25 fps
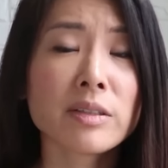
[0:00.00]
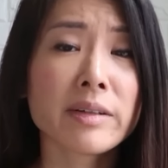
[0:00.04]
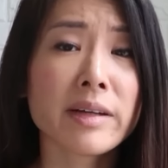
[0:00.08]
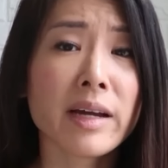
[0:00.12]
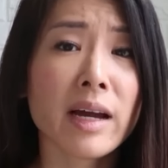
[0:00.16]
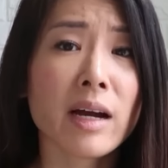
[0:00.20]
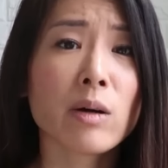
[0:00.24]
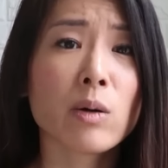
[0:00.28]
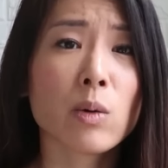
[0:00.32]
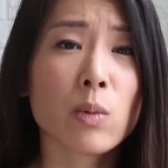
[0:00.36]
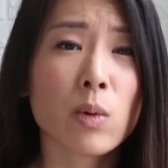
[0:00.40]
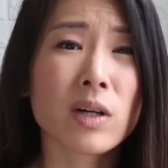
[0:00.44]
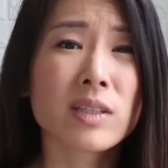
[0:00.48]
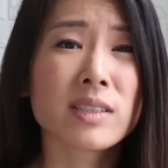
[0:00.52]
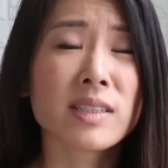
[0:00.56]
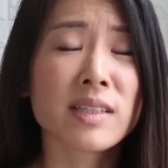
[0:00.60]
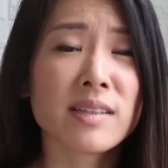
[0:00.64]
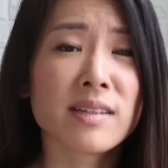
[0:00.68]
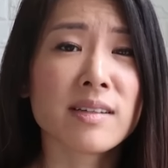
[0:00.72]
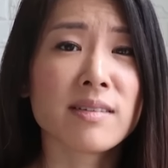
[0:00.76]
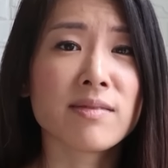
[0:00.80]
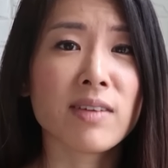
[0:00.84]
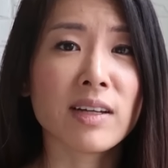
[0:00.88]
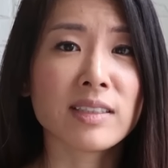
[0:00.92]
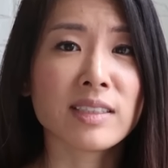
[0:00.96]
generally how it works in
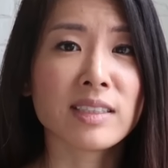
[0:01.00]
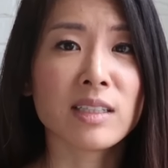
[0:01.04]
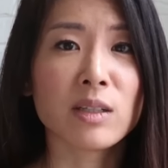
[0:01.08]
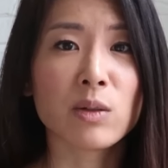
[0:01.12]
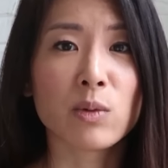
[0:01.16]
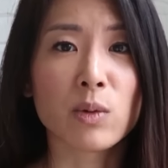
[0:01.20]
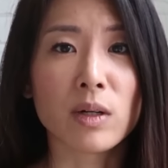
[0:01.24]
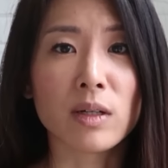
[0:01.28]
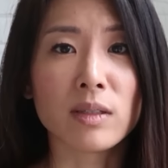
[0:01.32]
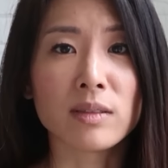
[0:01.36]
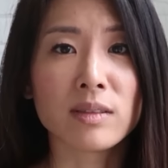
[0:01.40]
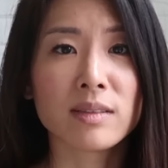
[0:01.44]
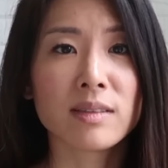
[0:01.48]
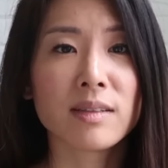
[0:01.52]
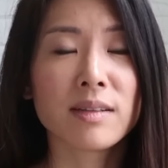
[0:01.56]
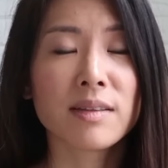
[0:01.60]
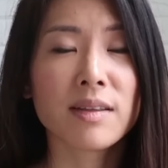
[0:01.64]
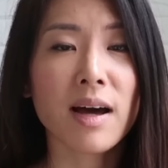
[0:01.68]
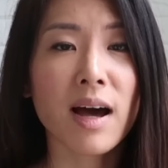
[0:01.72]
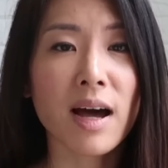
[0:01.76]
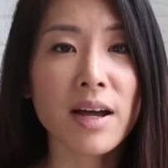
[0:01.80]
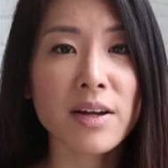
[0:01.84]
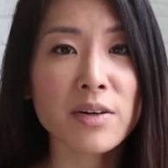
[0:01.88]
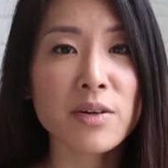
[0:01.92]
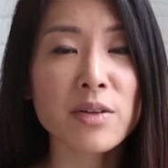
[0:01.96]
the investing world.
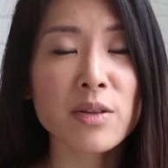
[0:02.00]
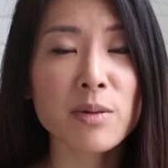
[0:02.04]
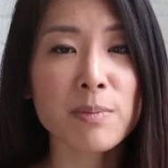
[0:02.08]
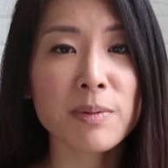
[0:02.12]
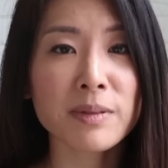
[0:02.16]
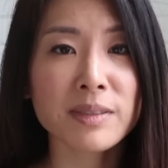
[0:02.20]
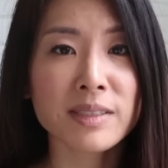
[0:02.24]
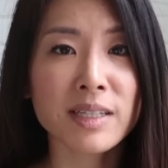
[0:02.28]
The higher the